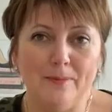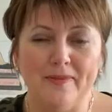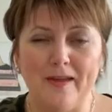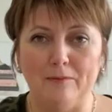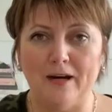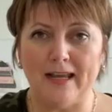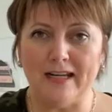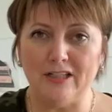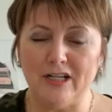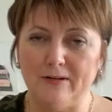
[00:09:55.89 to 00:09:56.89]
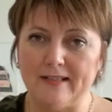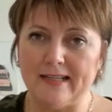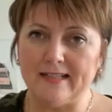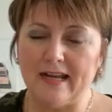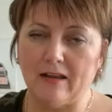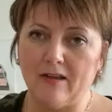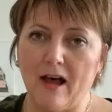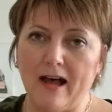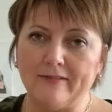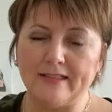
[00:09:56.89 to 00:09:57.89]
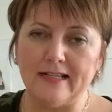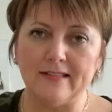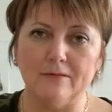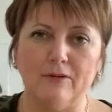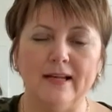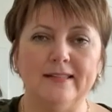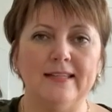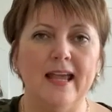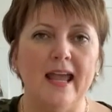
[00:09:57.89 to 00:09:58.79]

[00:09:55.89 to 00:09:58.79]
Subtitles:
But then what I do is I take the off-season ones